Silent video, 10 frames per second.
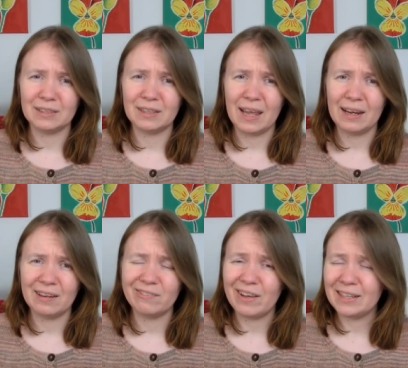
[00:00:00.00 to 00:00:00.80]
a day in
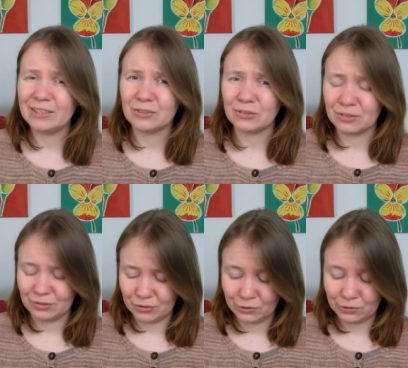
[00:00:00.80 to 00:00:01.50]
advance or